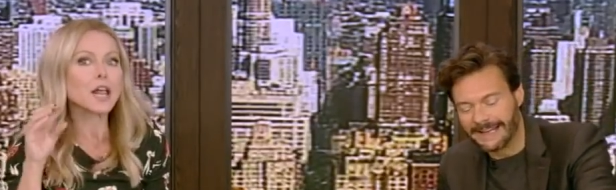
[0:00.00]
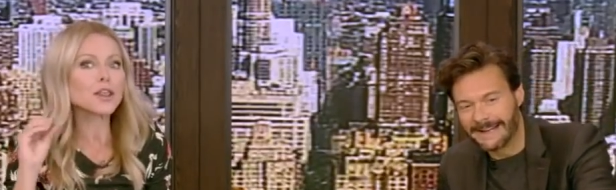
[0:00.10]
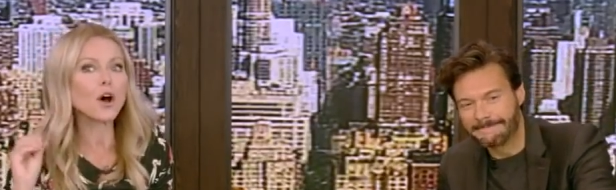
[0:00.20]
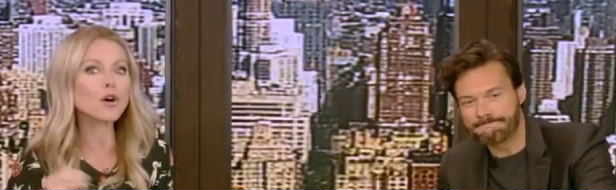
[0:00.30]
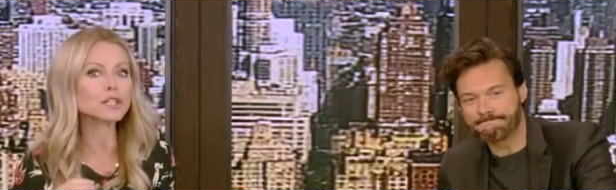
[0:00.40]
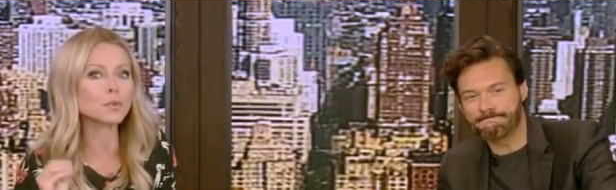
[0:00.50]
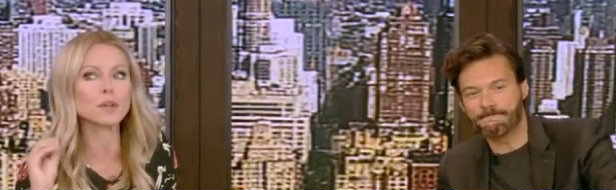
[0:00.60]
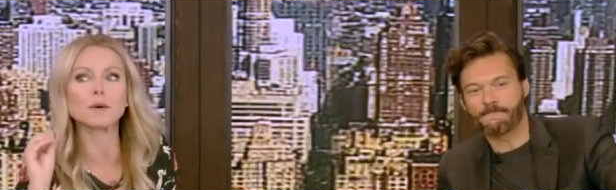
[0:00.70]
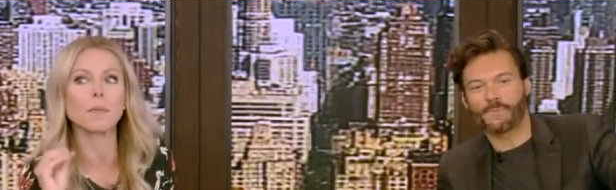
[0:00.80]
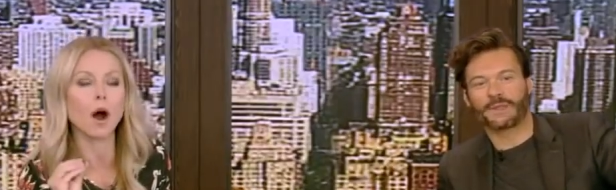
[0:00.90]
Speaker 1: Those
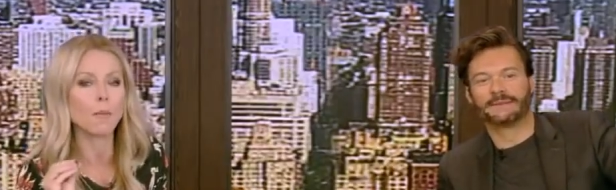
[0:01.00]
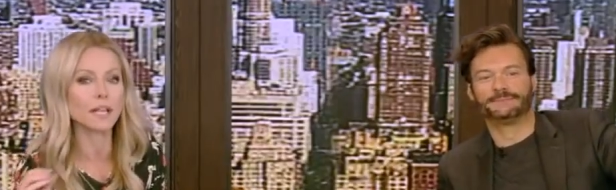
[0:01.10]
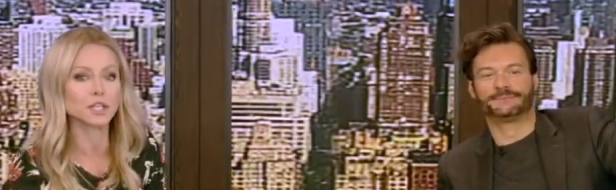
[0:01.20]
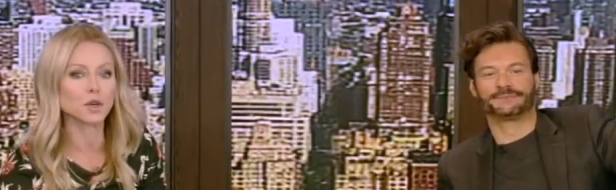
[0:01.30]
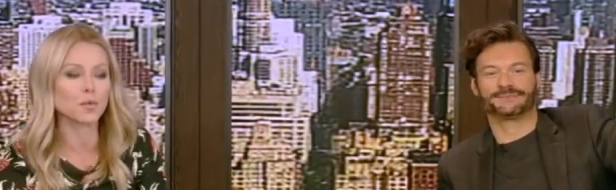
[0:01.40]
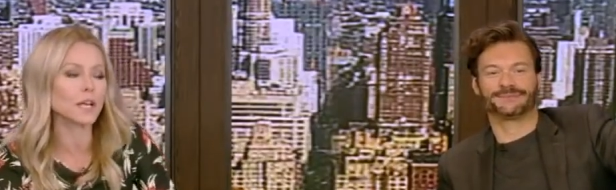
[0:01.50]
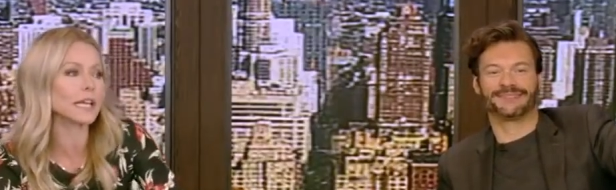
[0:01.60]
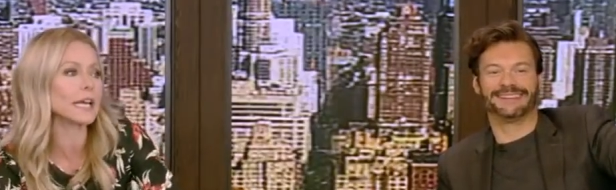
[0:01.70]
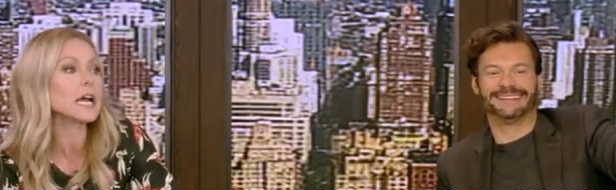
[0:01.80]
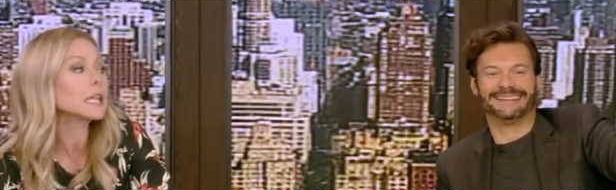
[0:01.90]
were the moments you
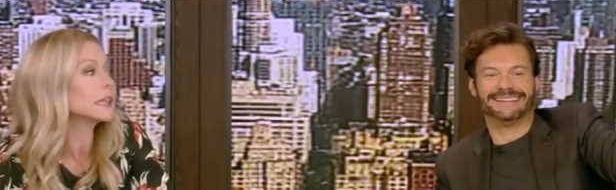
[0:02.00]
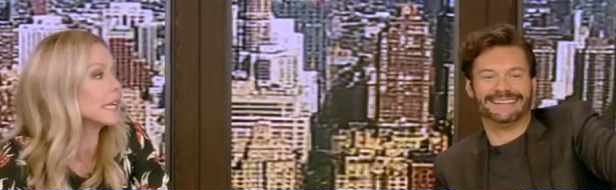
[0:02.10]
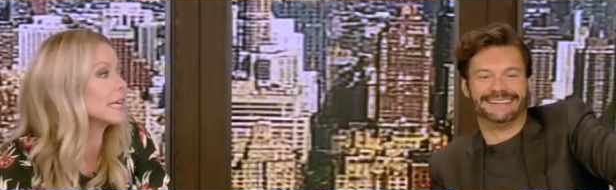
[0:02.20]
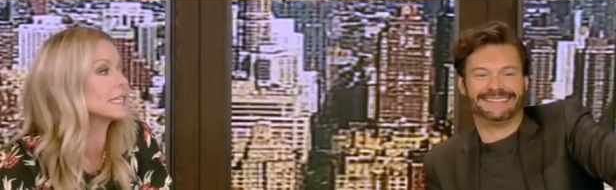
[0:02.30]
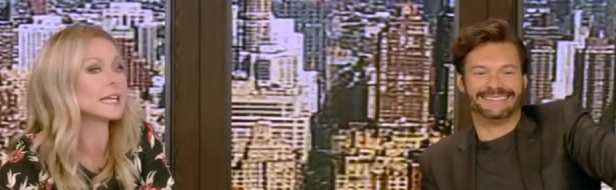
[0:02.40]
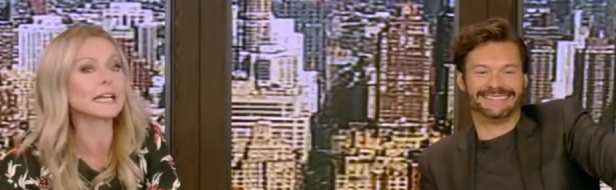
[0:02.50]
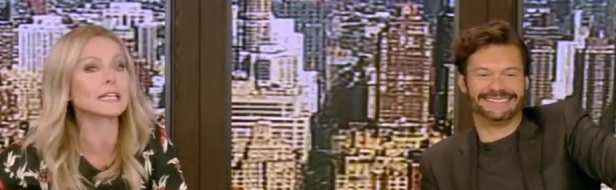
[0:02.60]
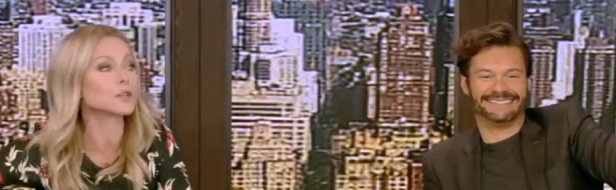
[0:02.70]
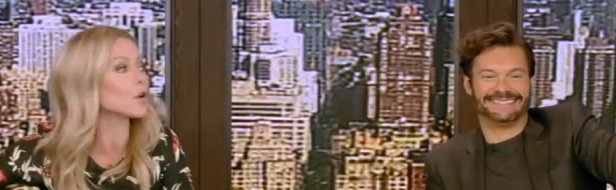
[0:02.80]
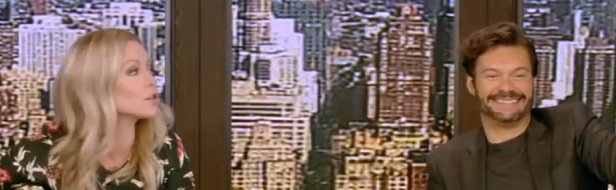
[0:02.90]
really leaned in
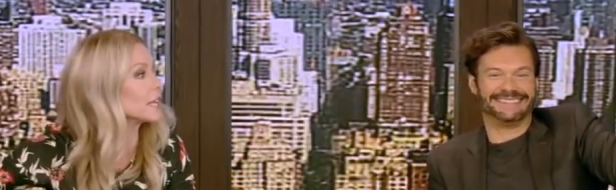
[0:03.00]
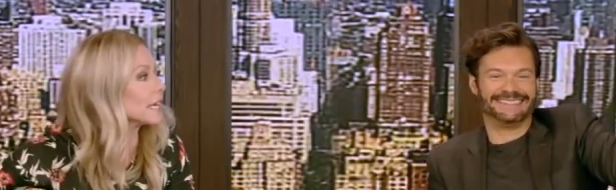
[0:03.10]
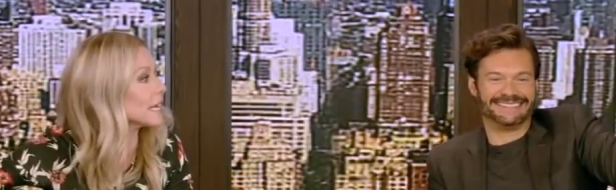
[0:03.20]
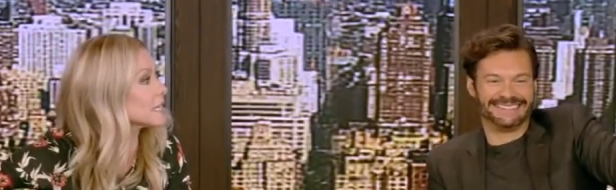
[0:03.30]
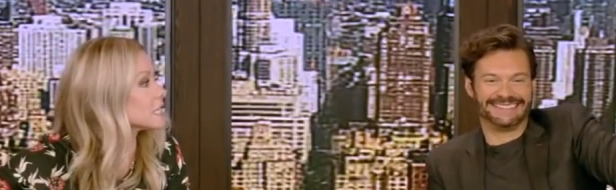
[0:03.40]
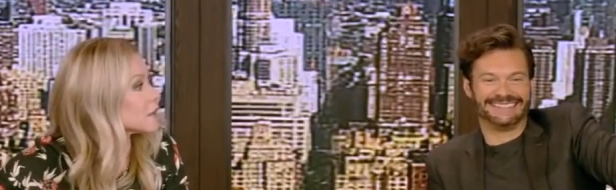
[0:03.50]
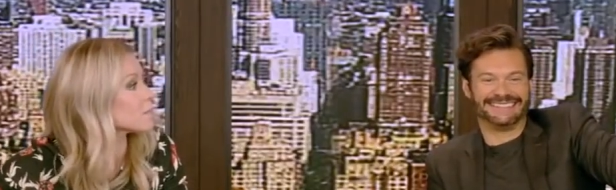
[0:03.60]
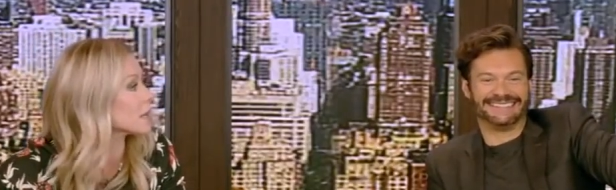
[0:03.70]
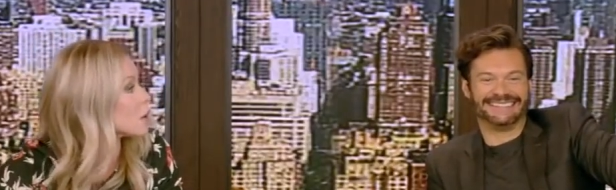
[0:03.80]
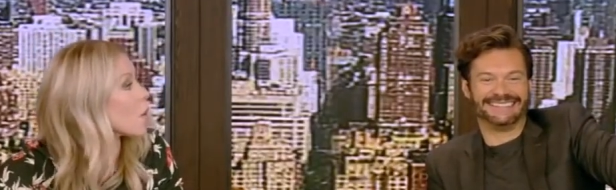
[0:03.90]
and told the kids to
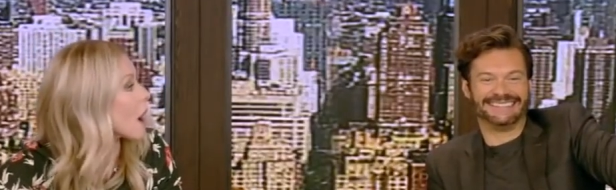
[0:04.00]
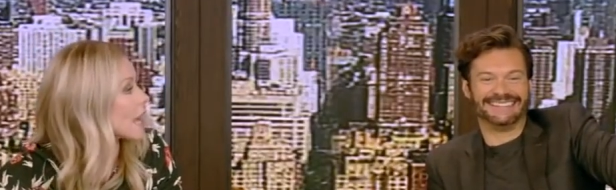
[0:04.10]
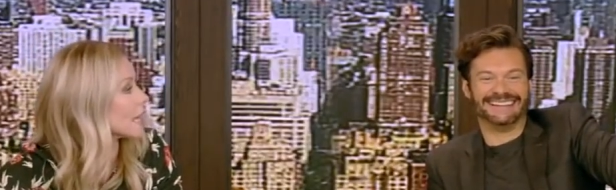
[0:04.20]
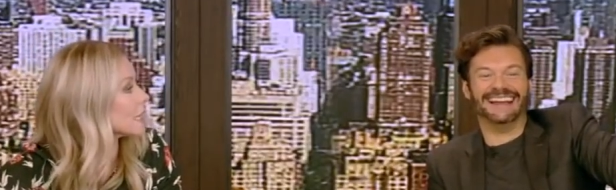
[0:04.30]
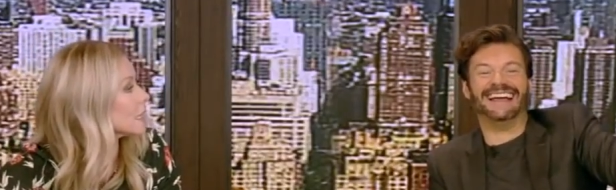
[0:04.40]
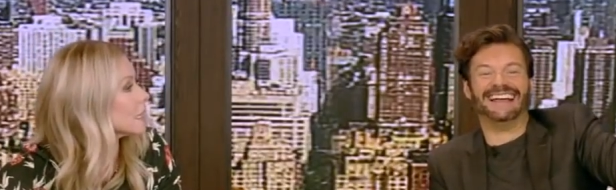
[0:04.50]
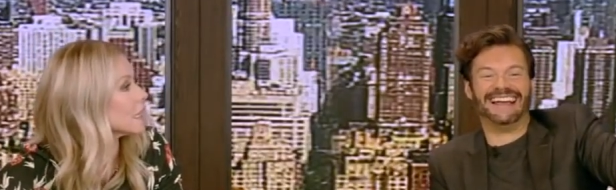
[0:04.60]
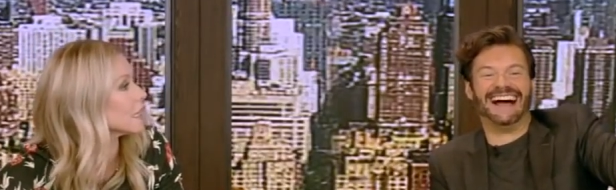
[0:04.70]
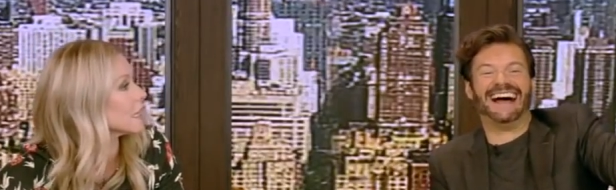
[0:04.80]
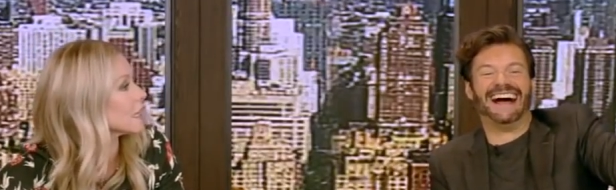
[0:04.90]
be quiet,
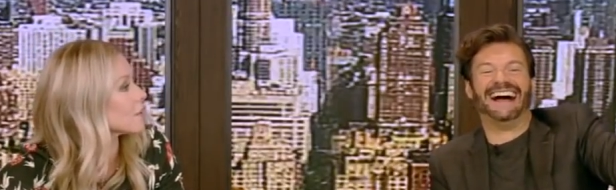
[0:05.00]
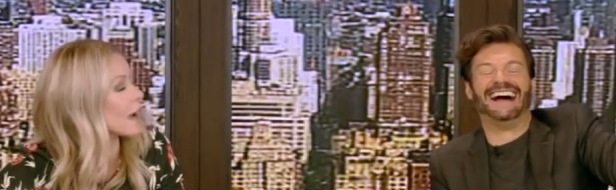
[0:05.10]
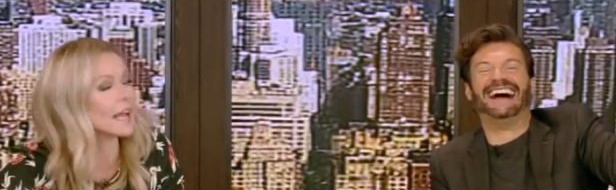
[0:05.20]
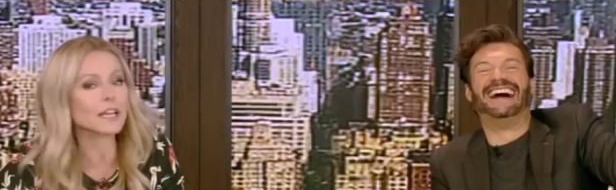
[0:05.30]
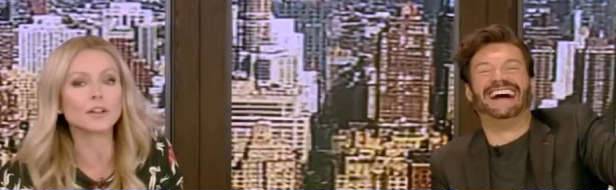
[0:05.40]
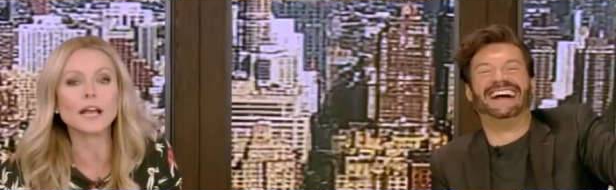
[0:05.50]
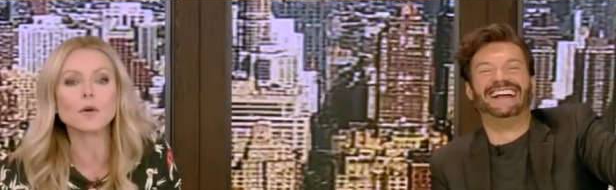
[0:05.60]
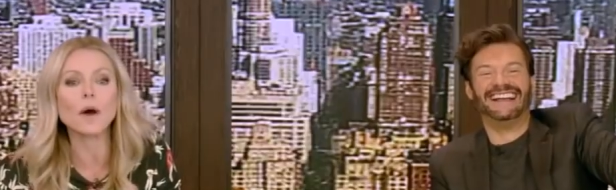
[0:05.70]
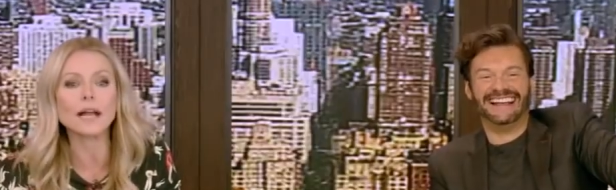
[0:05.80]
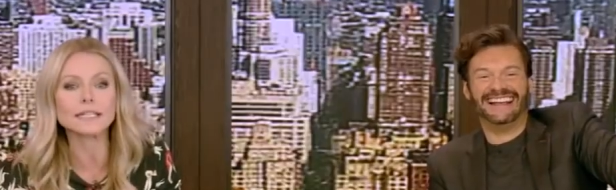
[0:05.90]
right? You're
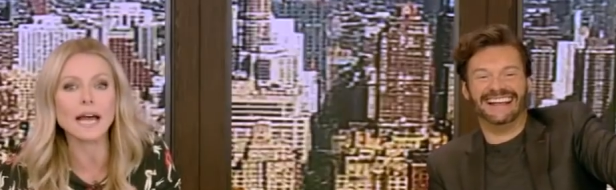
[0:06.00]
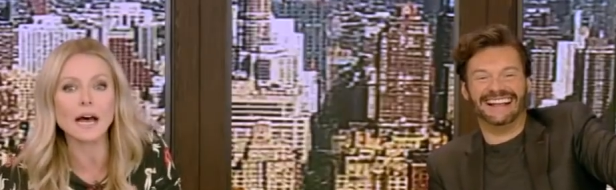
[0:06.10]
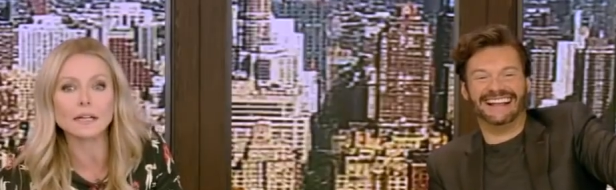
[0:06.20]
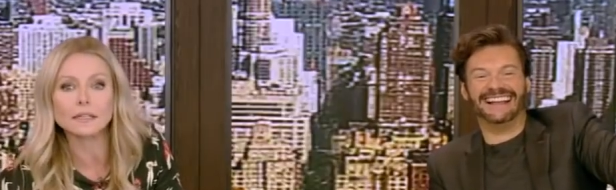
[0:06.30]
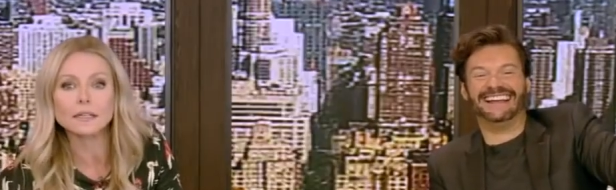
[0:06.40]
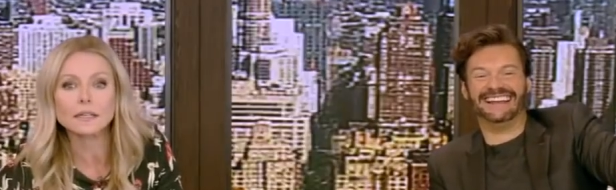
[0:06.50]
like, quiet down.